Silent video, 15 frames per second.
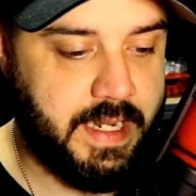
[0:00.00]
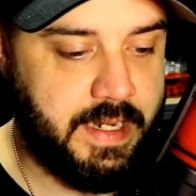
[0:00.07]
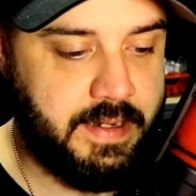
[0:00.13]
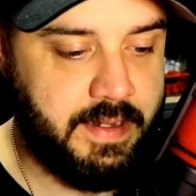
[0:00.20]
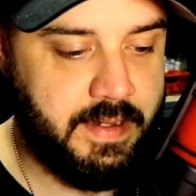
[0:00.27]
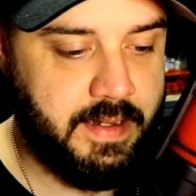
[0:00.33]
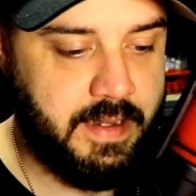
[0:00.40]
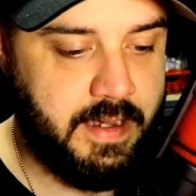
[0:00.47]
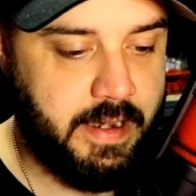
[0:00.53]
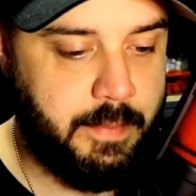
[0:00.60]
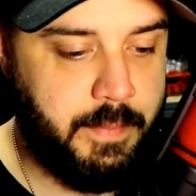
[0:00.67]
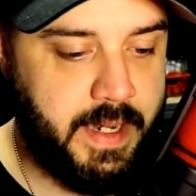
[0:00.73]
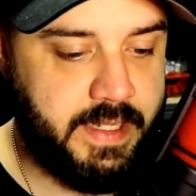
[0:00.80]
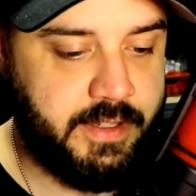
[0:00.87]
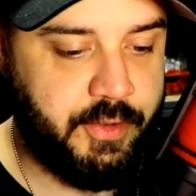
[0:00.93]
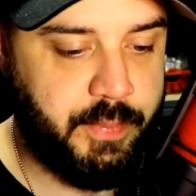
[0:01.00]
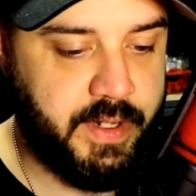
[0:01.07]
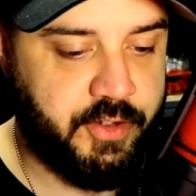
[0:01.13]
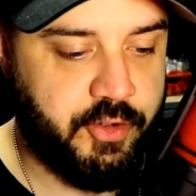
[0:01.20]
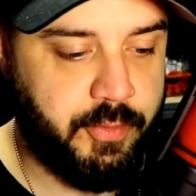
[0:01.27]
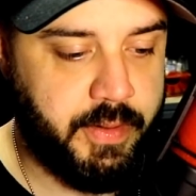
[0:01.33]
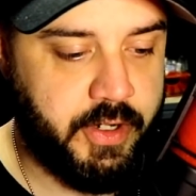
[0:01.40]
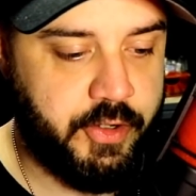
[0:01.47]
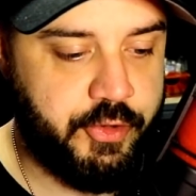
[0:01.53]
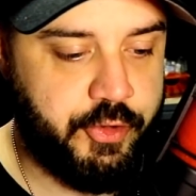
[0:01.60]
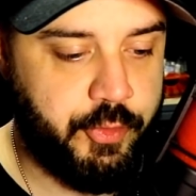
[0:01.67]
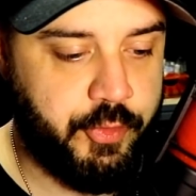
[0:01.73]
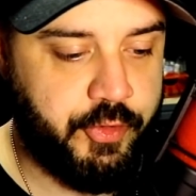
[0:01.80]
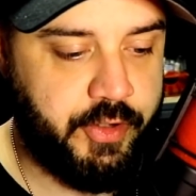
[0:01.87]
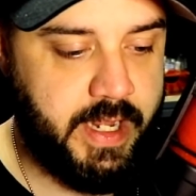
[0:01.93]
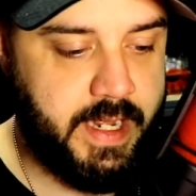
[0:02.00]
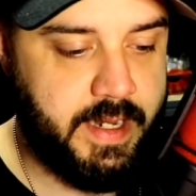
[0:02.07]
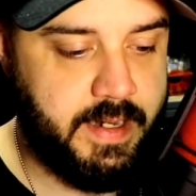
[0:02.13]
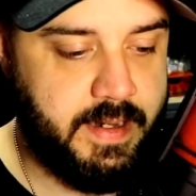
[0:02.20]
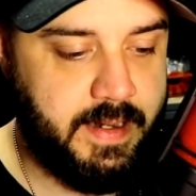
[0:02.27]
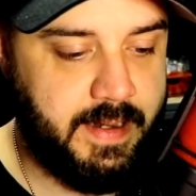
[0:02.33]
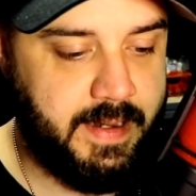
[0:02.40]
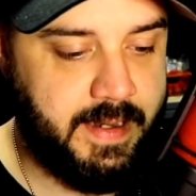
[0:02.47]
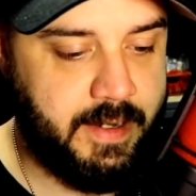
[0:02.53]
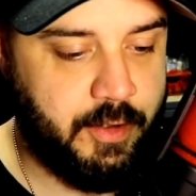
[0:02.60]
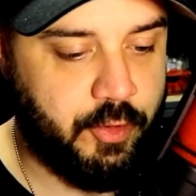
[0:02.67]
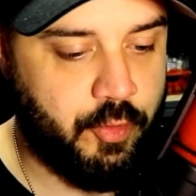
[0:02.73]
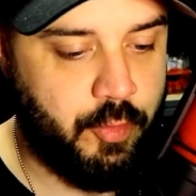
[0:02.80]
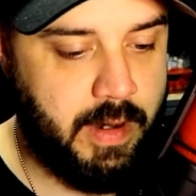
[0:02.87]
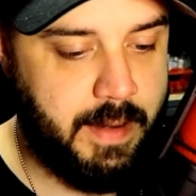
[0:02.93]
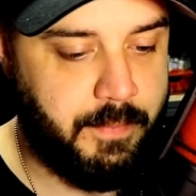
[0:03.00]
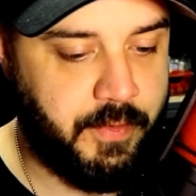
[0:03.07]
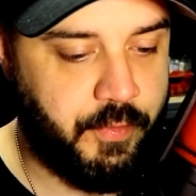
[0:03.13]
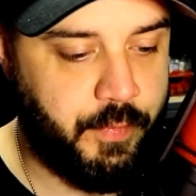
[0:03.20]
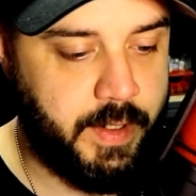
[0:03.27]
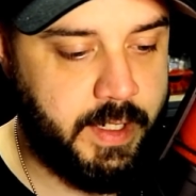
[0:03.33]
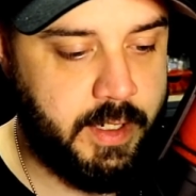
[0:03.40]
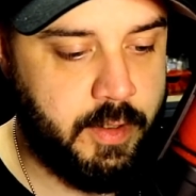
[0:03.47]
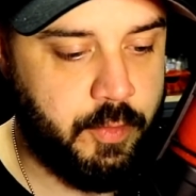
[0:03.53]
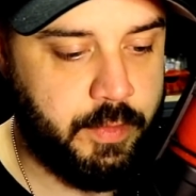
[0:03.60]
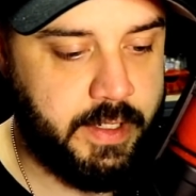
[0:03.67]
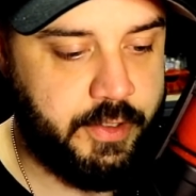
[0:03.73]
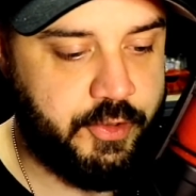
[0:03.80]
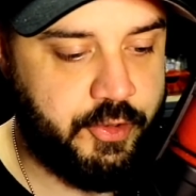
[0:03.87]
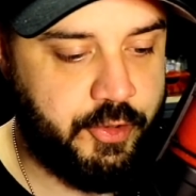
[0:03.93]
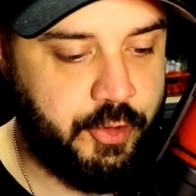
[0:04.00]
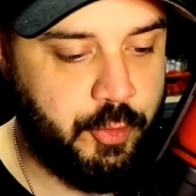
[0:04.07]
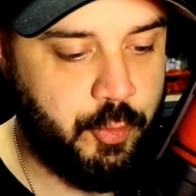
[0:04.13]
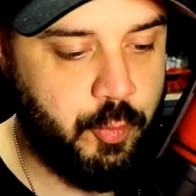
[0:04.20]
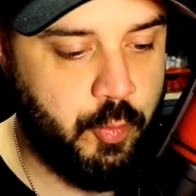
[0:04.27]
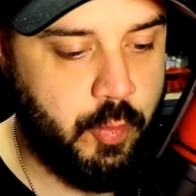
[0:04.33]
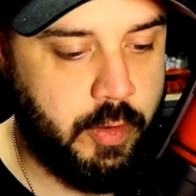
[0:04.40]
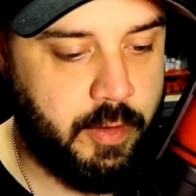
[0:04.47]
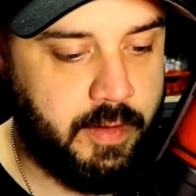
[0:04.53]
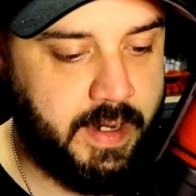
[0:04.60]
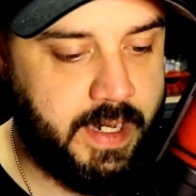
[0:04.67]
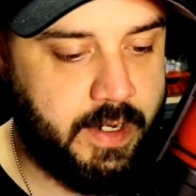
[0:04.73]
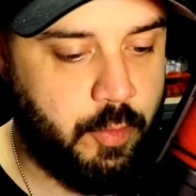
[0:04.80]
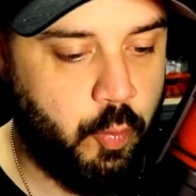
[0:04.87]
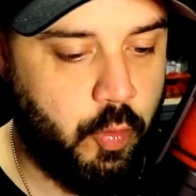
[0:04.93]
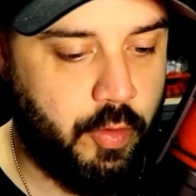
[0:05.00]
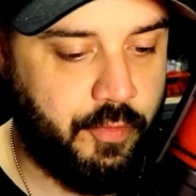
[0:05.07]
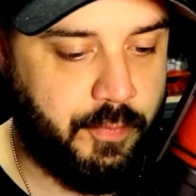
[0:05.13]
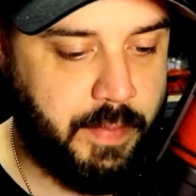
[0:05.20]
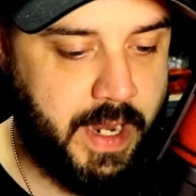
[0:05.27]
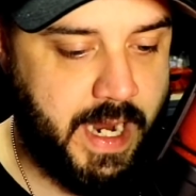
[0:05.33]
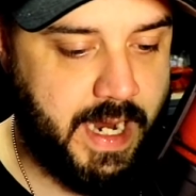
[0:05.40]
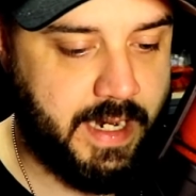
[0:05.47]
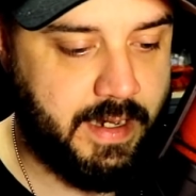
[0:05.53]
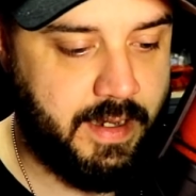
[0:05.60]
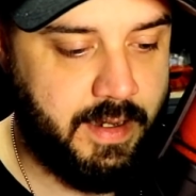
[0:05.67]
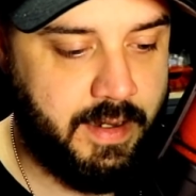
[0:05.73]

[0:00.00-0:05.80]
it. I made this picture because you said in a Krampus video that you were in a wolf pack.